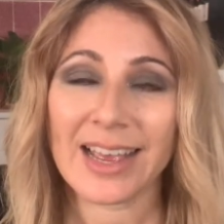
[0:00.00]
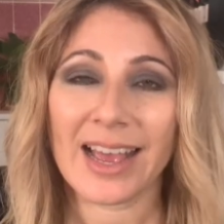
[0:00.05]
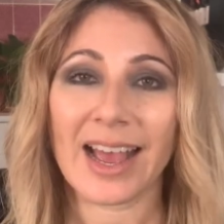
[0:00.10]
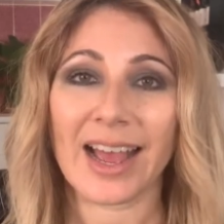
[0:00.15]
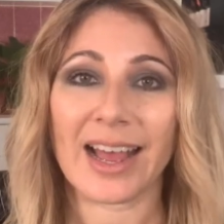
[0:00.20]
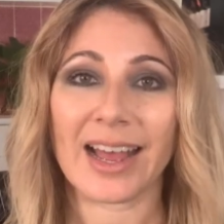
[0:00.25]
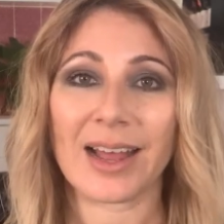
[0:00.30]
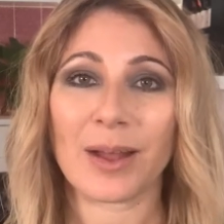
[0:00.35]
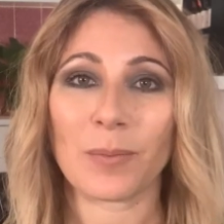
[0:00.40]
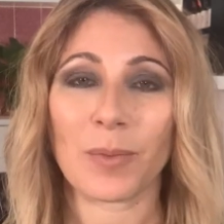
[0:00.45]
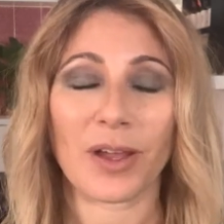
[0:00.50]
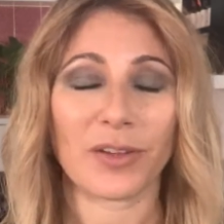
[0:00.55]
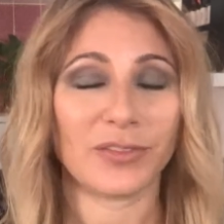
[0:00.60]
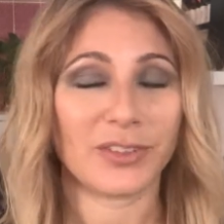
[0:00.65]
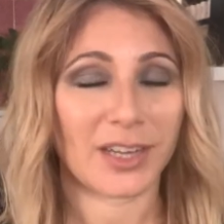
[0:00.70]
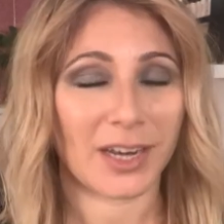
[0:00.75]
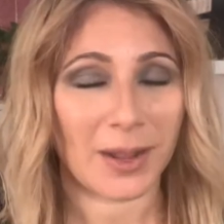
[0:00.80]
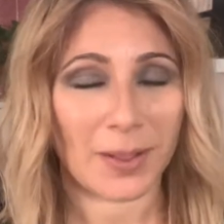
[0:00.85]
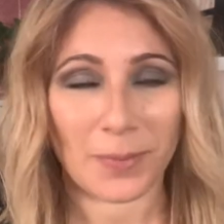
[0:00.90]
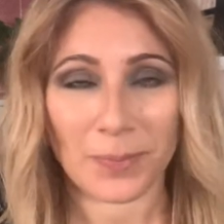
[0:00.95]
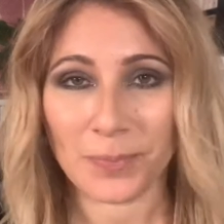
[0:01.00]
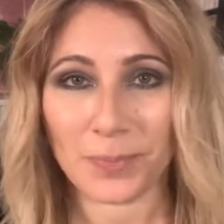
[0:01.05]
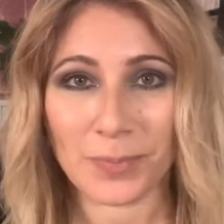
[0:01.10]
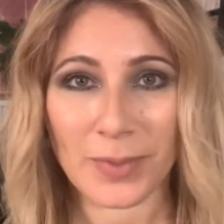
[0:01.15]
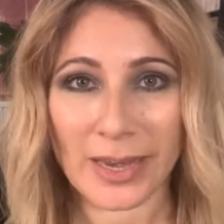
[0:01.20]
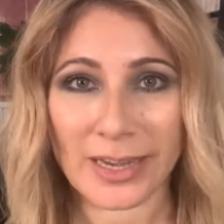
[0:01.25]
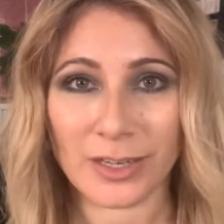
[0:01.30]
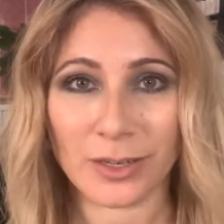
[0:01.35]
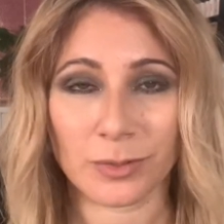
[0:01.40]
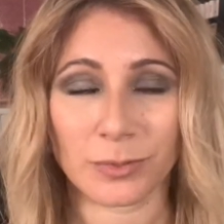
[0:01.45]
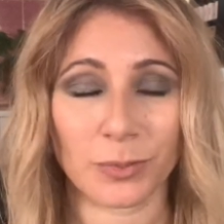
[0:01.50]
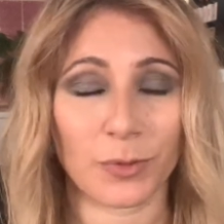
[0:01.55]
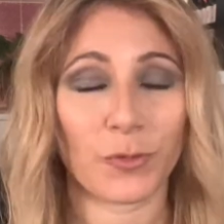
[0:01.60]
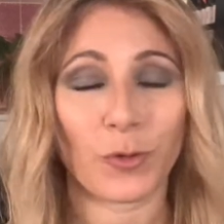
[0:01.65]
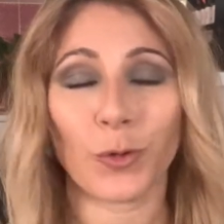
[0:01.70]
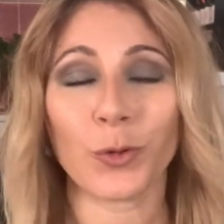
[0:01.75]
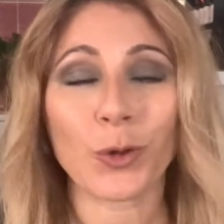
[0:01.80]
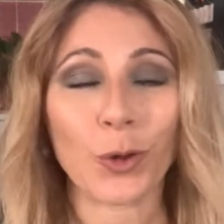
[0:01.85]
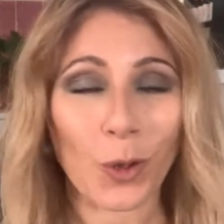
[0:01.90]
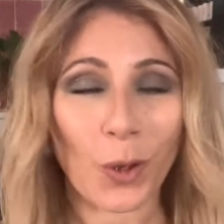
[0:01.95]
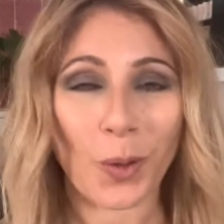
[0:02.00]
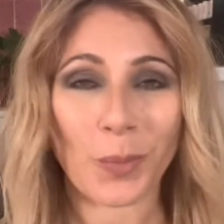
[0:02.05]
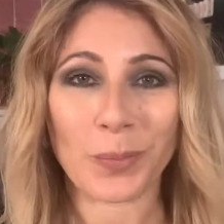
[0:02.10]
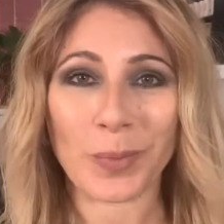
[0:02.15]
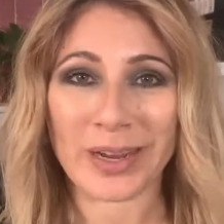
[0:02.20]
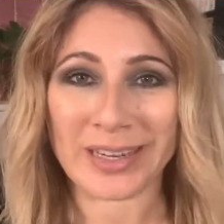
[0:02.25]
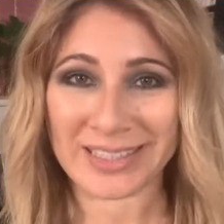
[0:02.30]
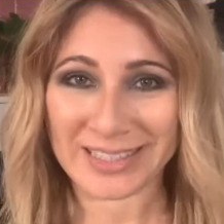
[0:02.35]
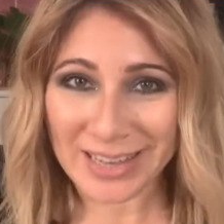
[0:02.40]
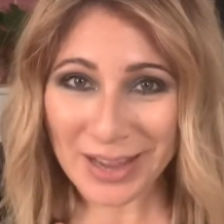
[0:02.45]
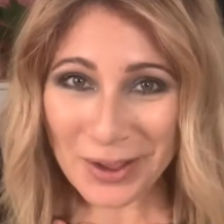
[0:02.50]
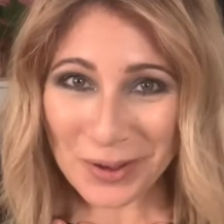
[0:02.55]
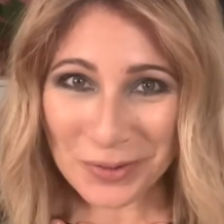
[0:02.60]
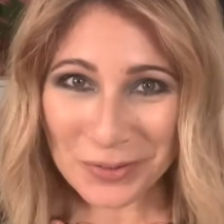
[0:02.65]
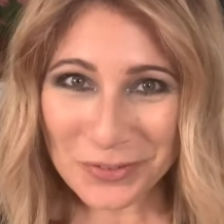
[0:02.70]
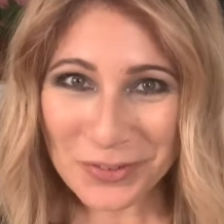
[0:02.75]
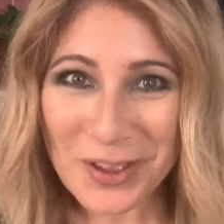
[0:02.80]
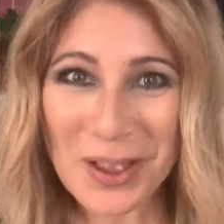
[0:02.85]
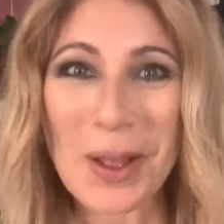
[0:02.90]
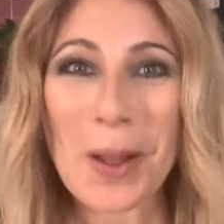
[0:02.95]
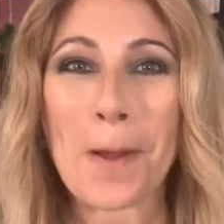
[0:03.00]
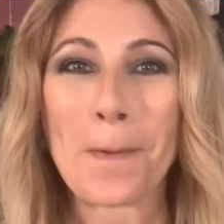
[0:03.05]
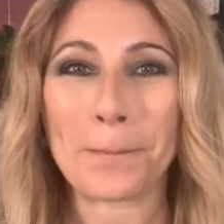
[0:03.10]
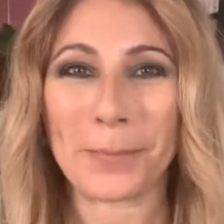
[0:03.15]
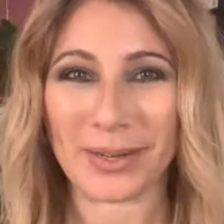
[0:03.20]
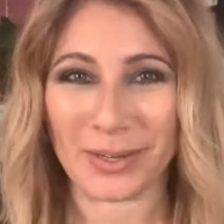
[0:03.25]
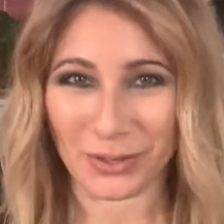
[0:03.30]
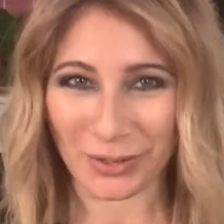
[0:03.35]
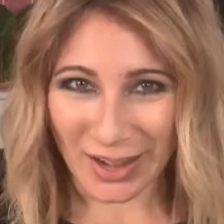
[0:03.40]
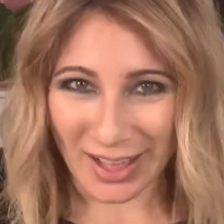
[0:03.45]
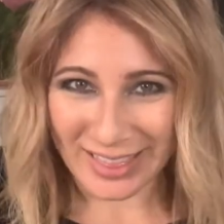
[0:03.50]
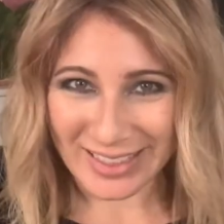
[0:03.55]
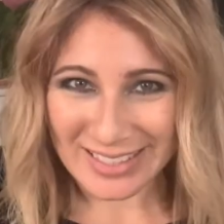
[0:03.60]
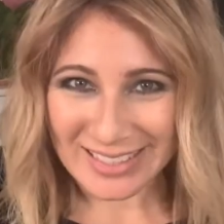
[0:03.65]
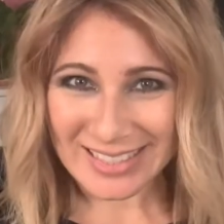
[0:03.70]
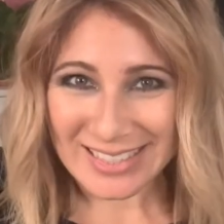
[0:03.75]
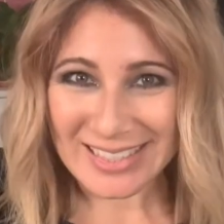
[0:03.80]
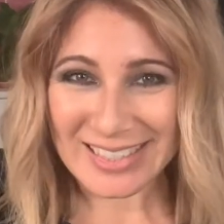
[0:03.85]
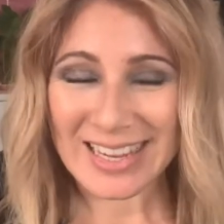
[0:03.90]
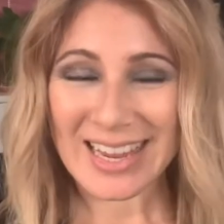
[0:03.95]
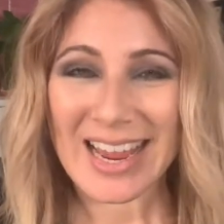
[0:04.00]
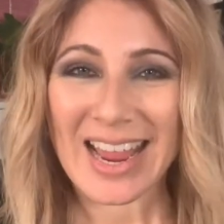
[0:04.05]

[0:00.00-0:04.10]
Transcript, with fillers: Um, I've done it many times before, not on myself, but on others.